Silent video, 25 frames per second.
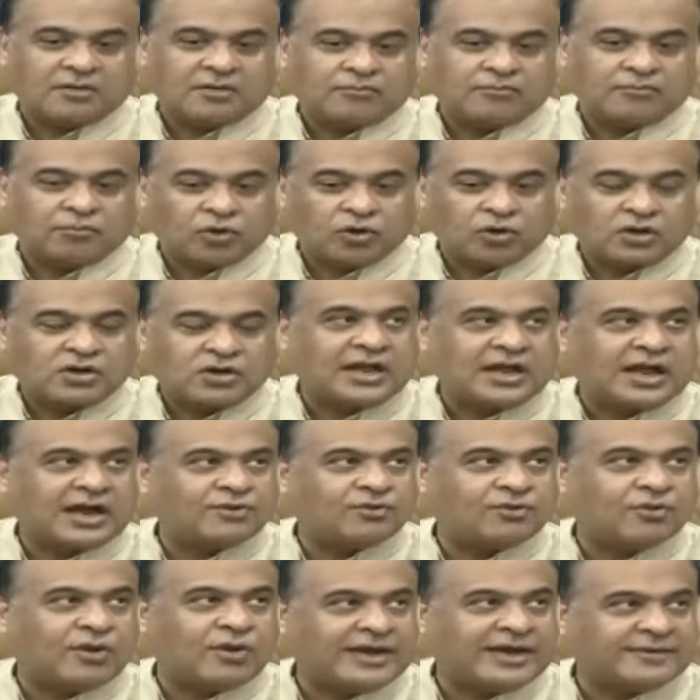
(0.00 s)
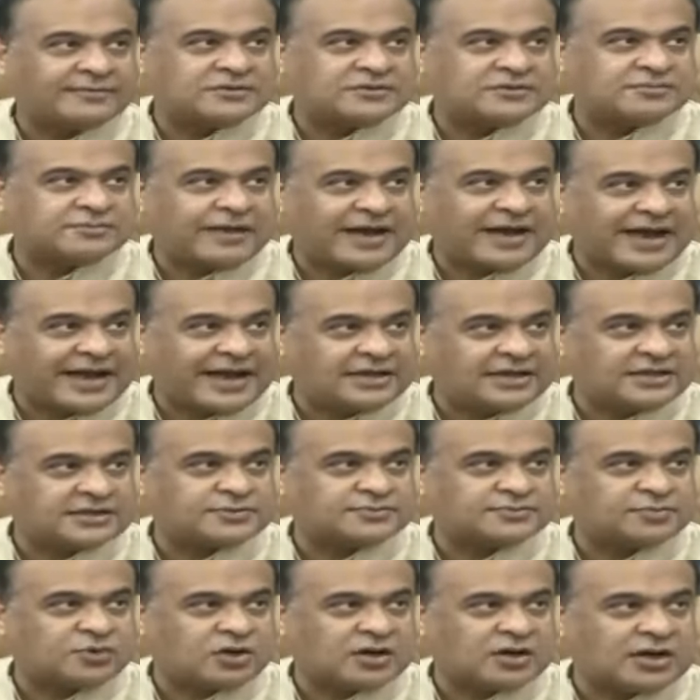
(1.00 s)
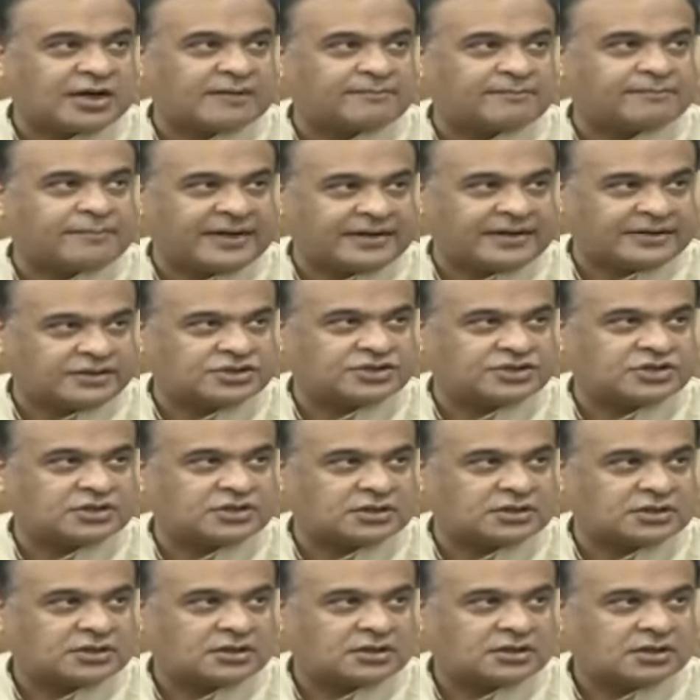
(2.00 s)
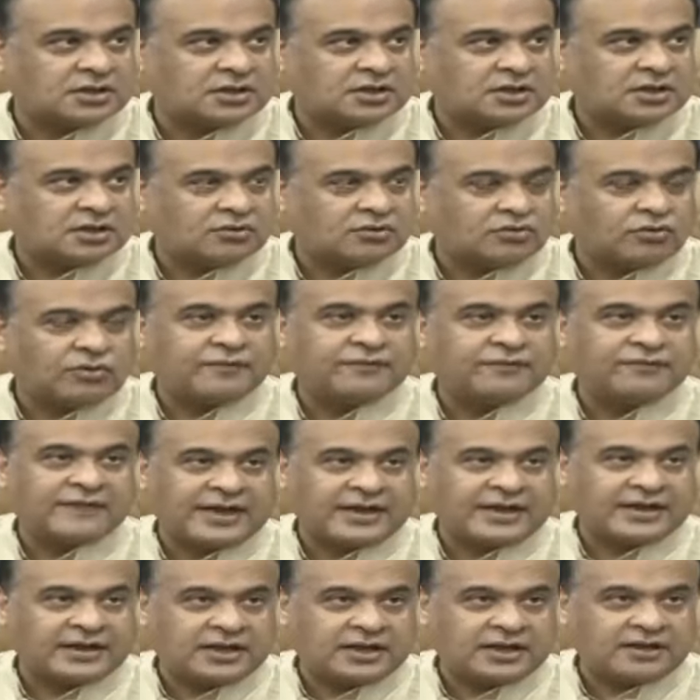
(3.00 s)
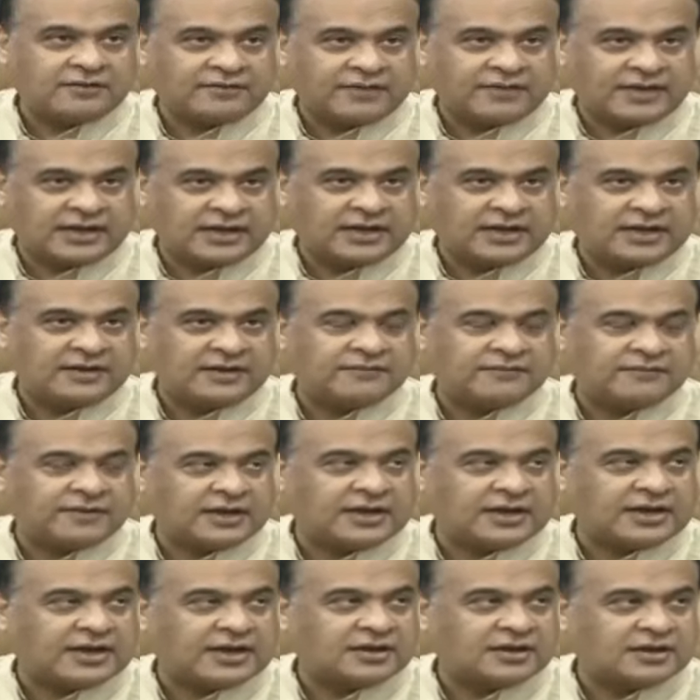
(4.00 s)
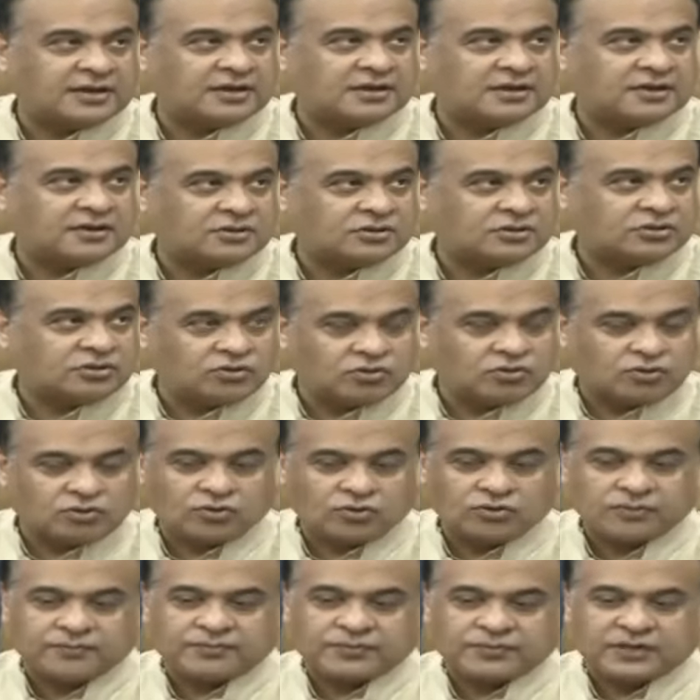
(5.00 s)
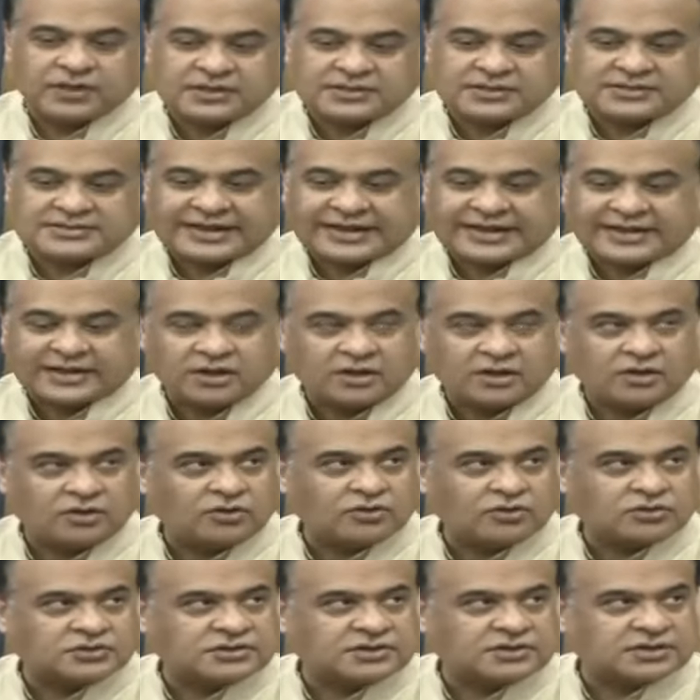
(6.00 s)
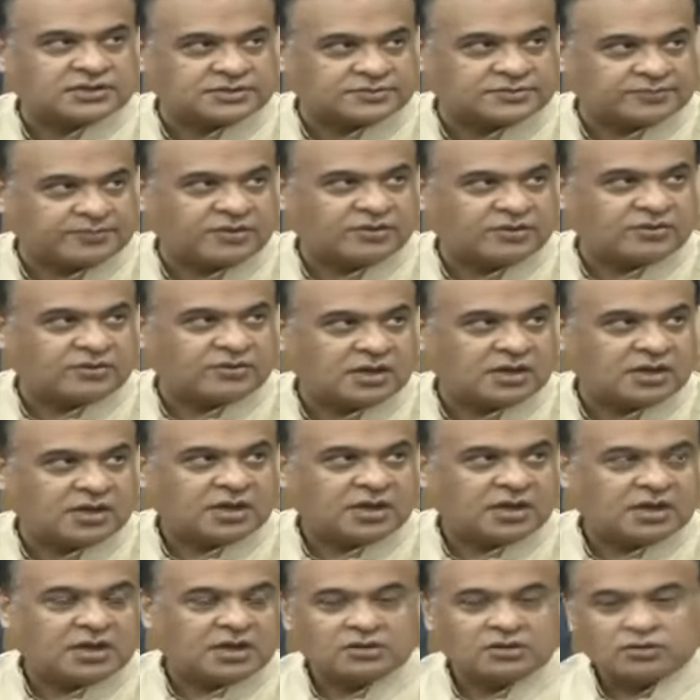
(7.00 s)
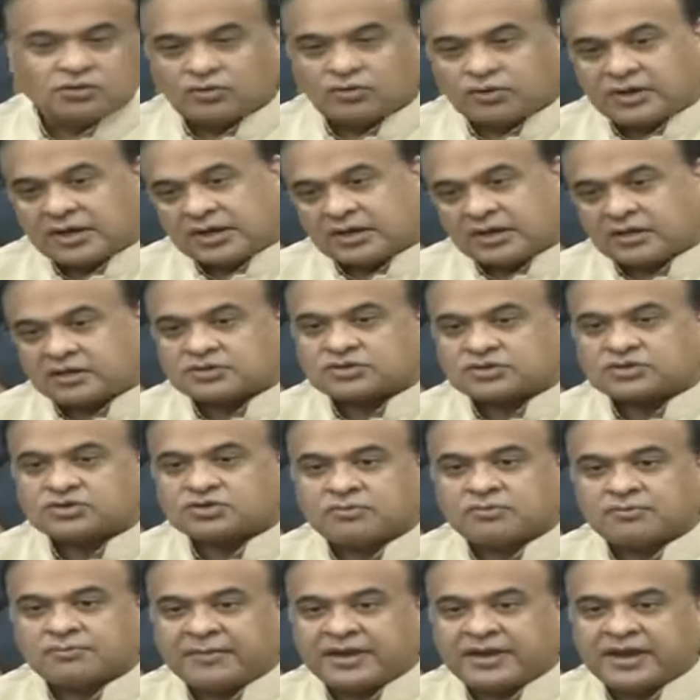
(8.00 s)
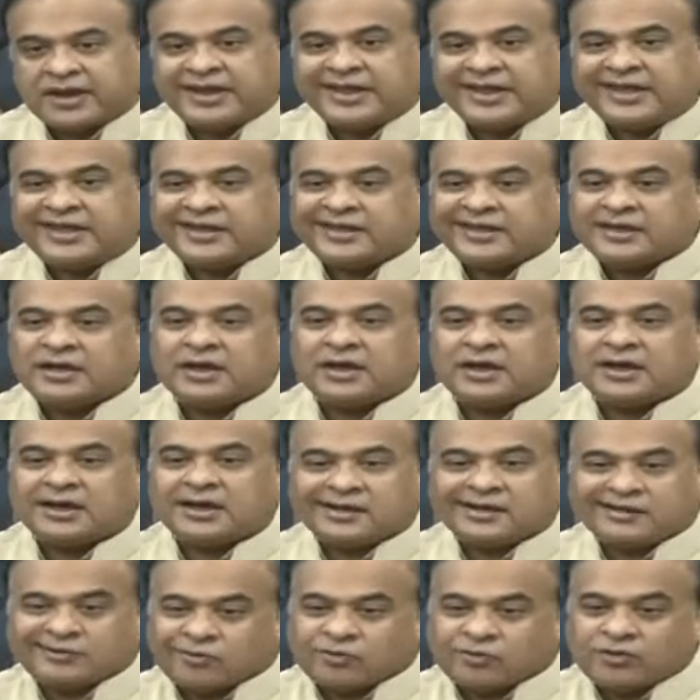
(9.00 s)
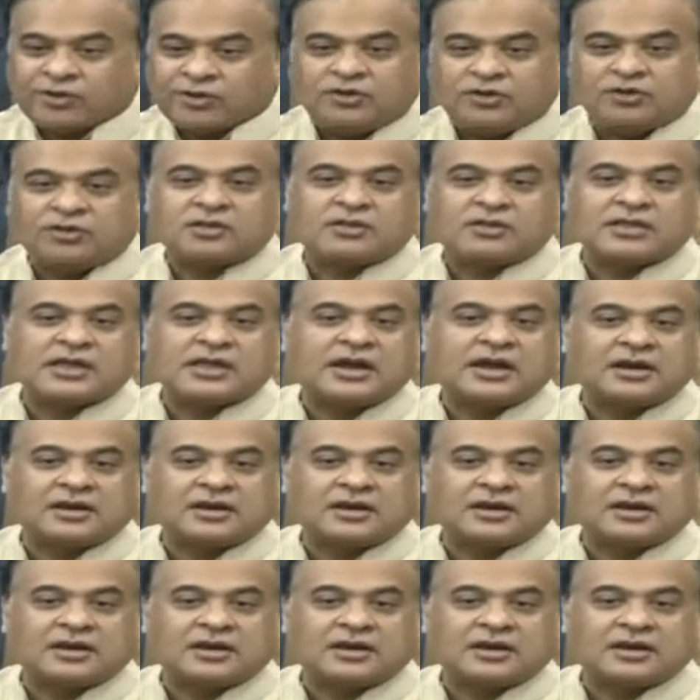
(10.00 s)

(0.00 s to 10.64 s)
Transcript: both the wives fight for the pension. We find it very difficult to settle those disputes. Today also, many widows are